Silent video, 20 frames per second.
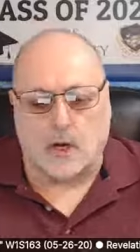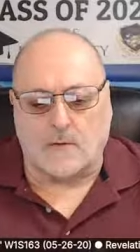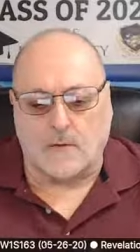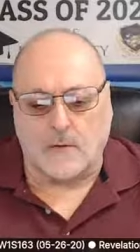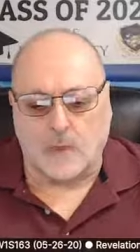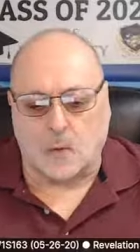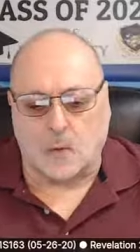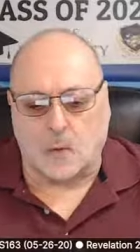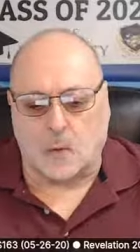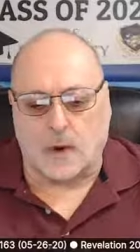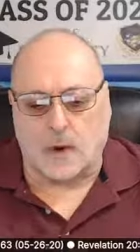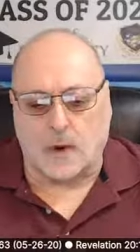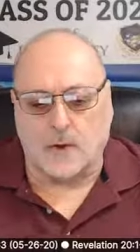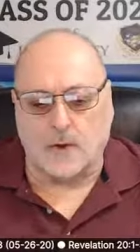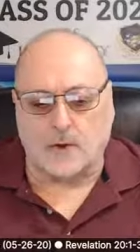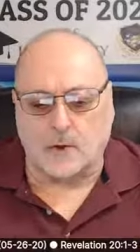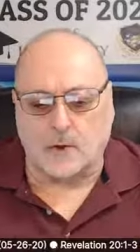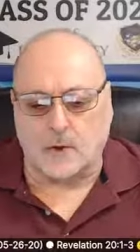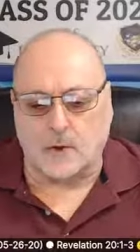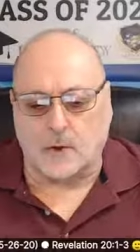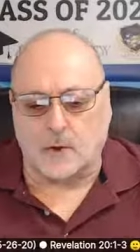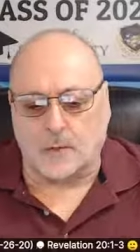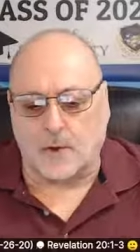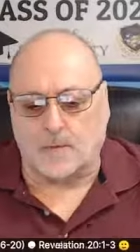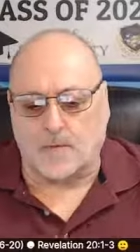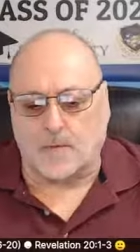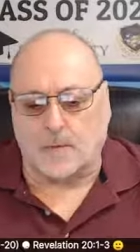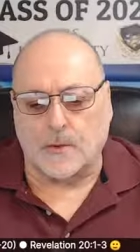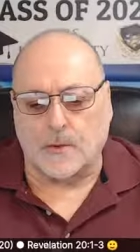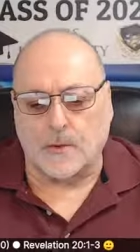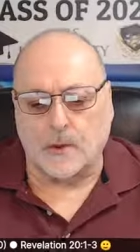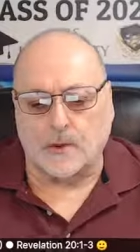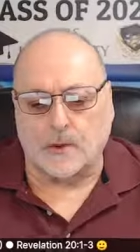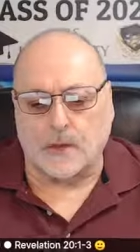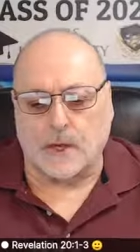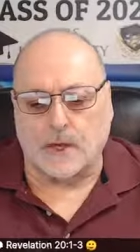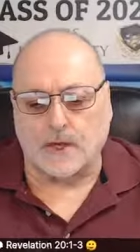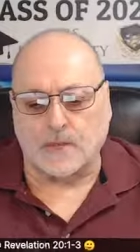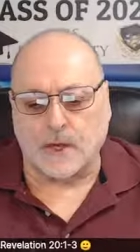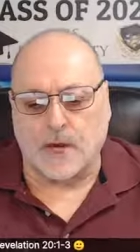verse 1, 2, and 3 from the New
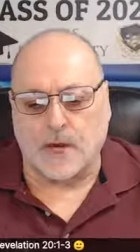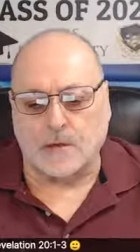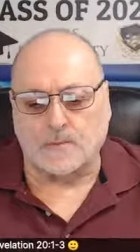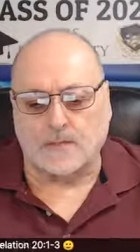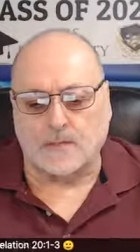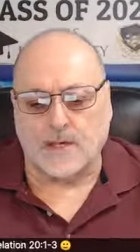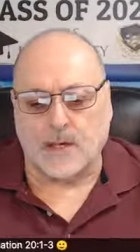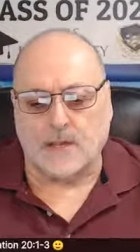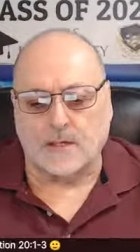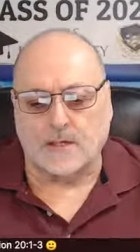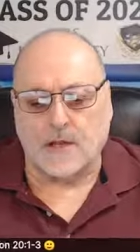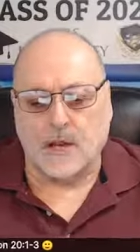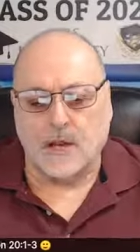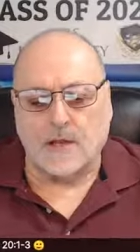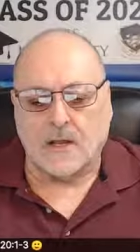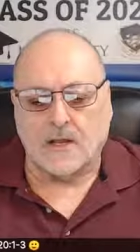King James says,